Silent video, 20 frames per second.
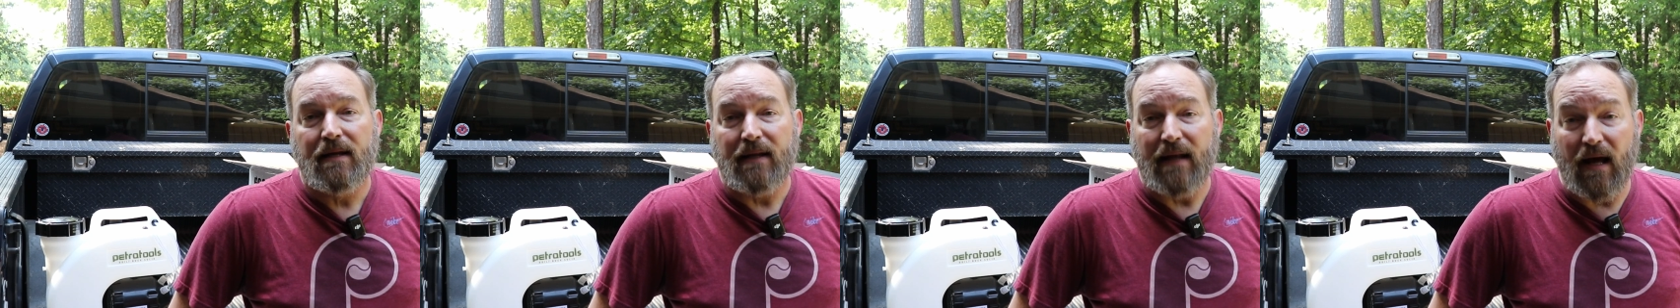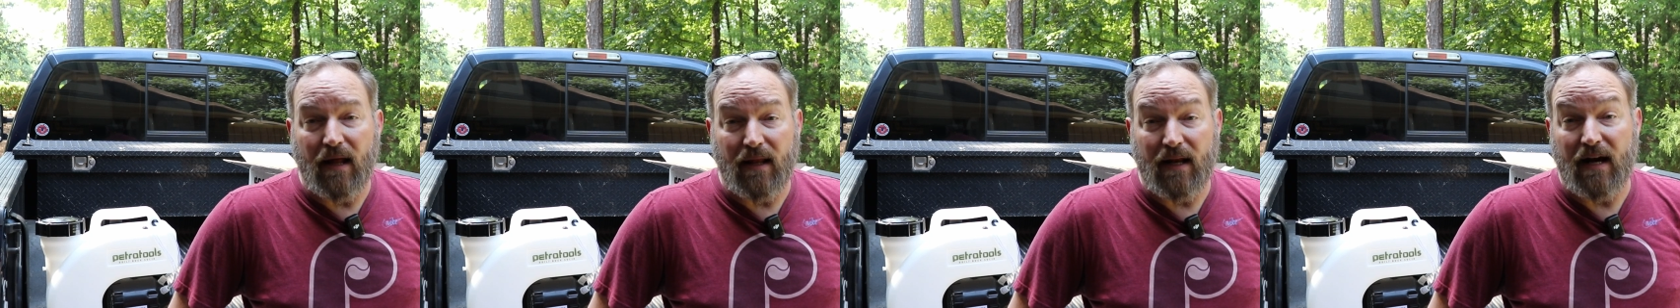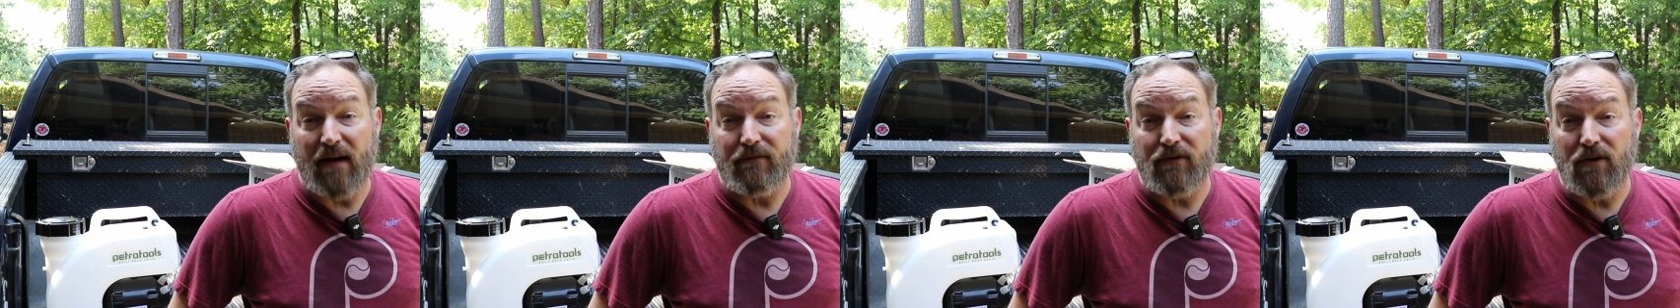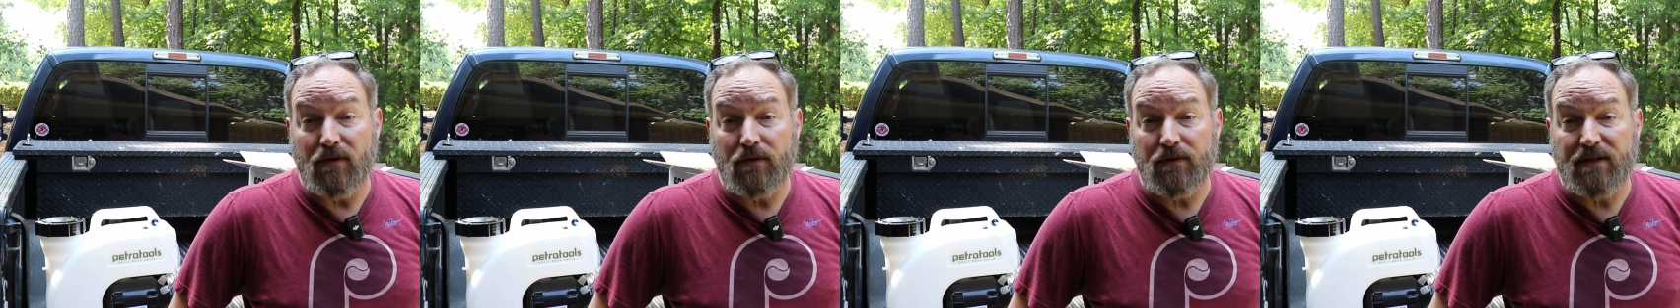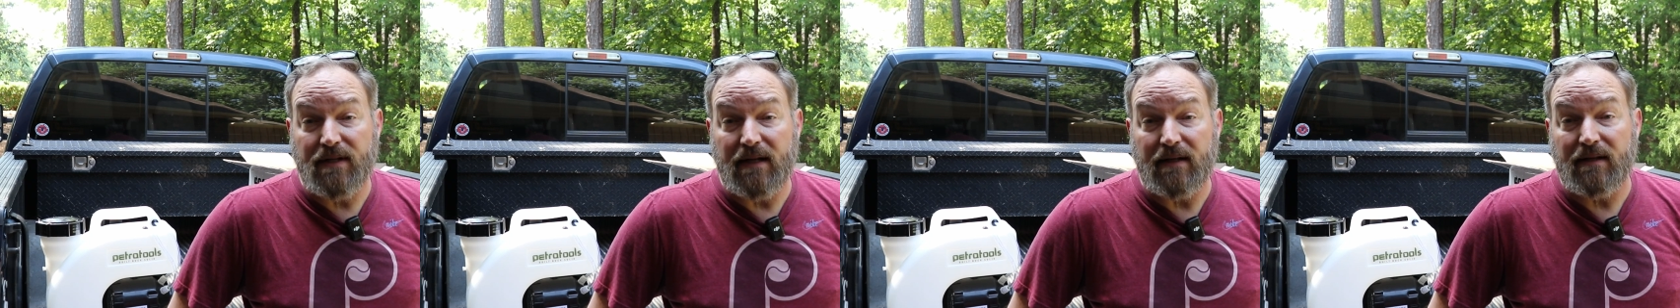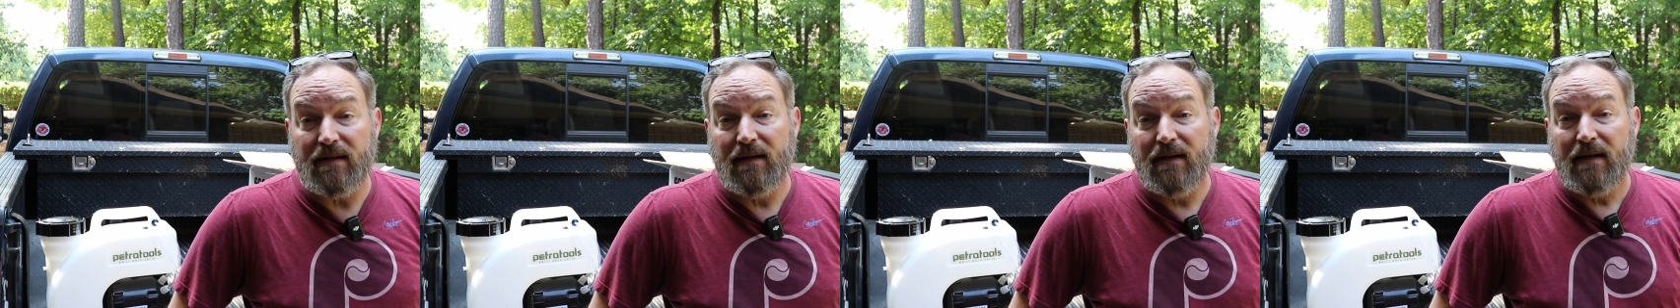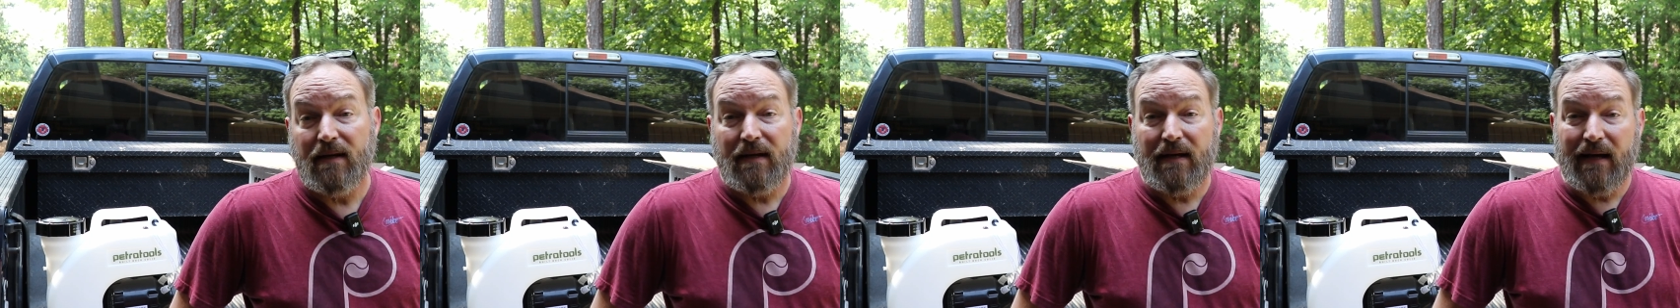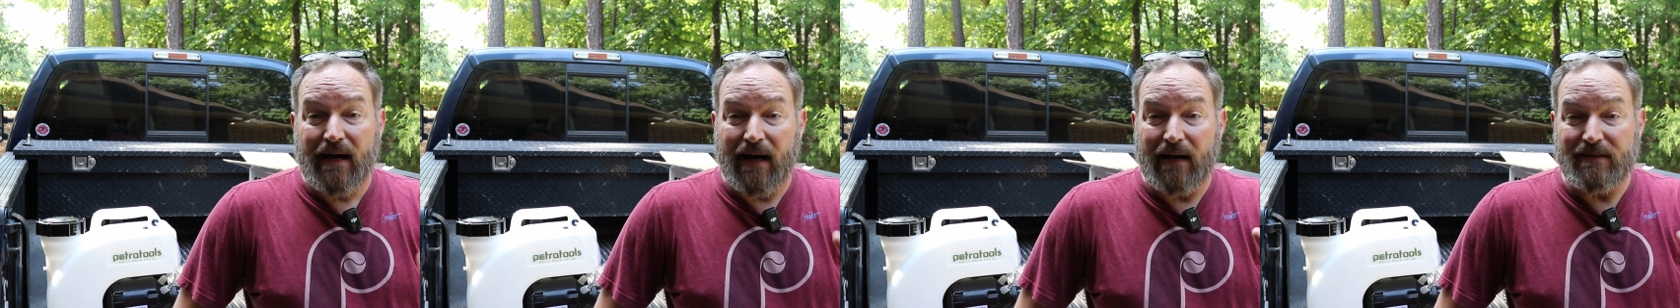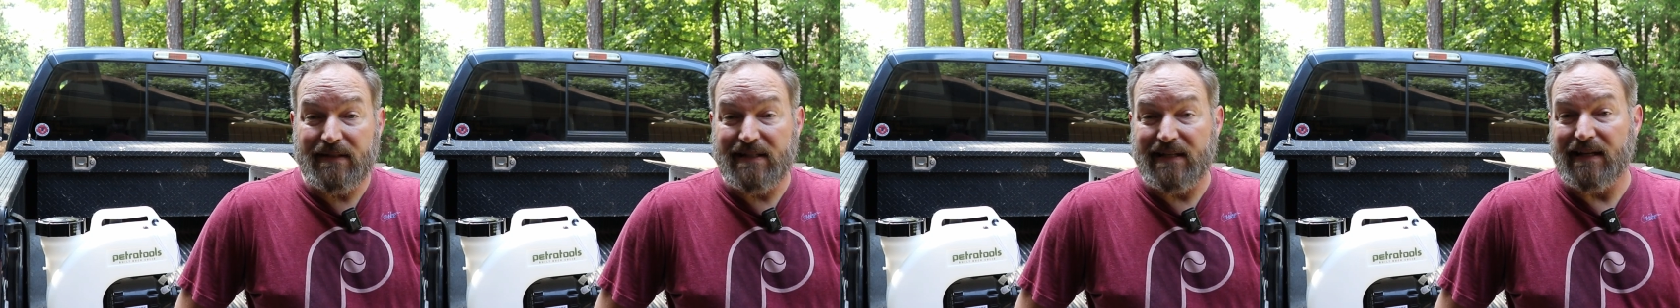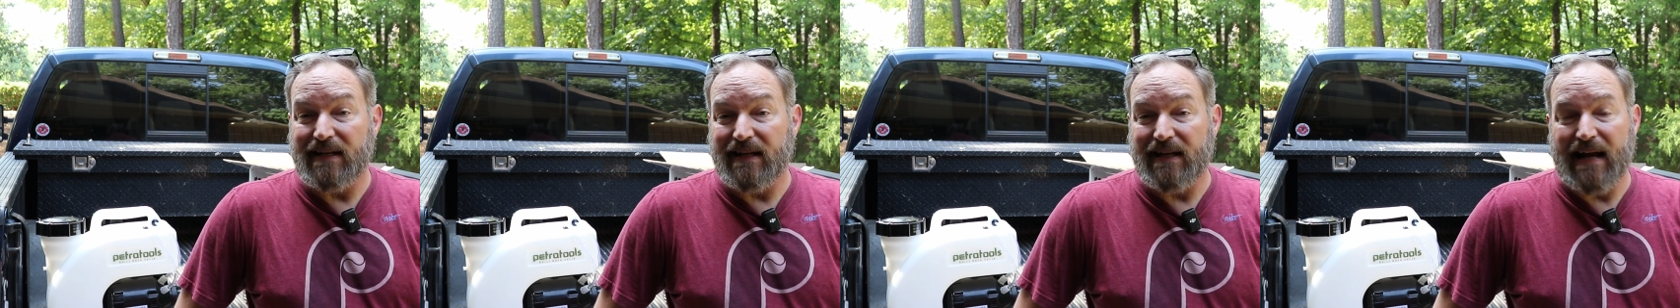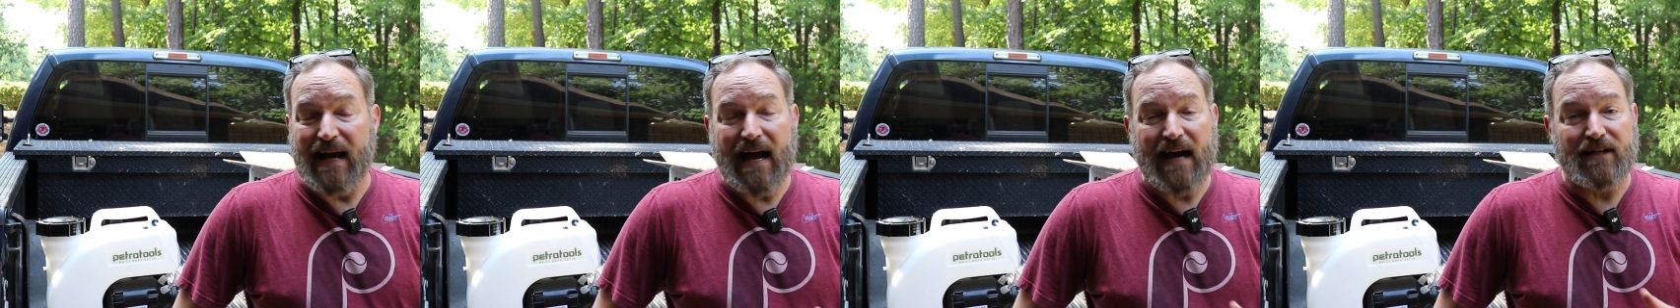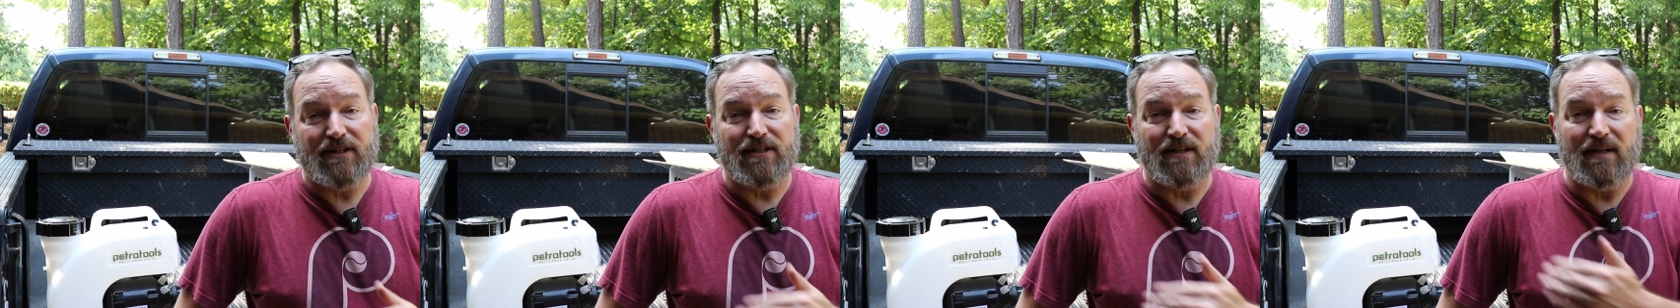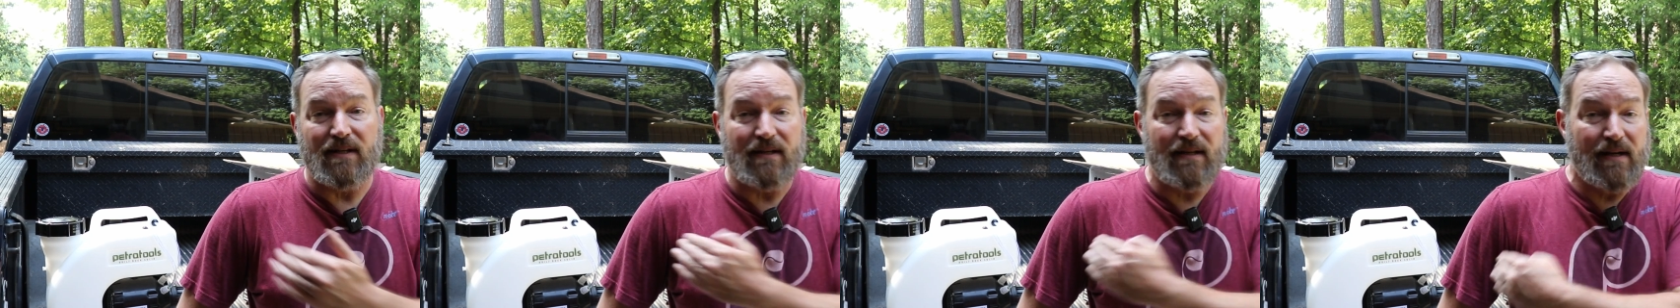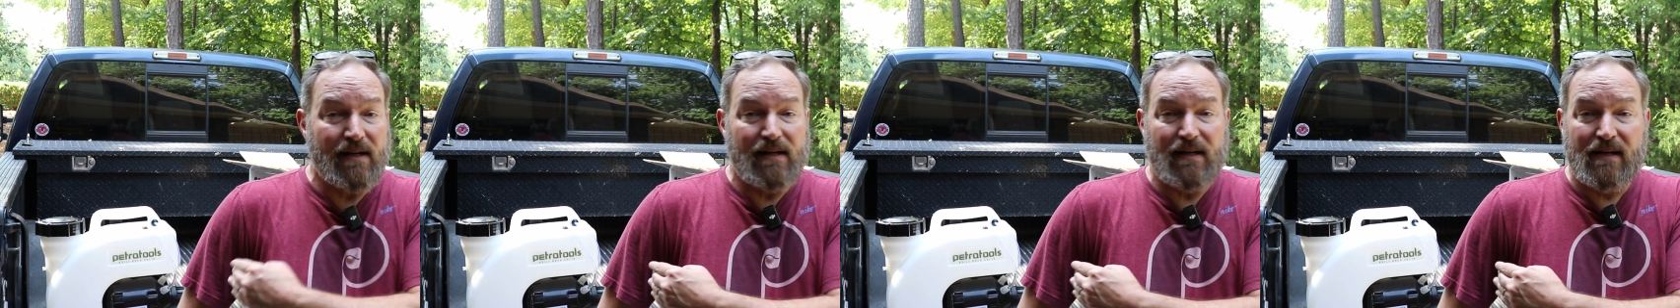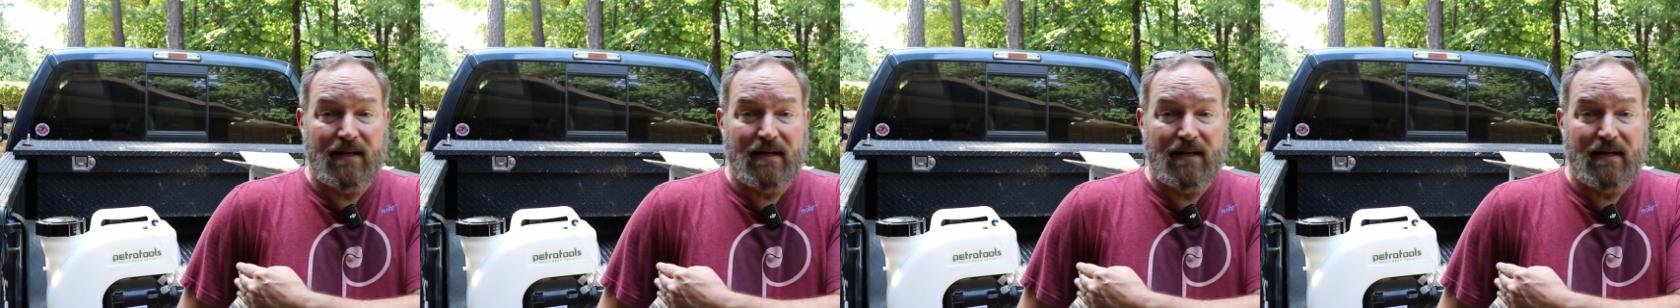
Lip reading: Now that I've used it, I see it in action.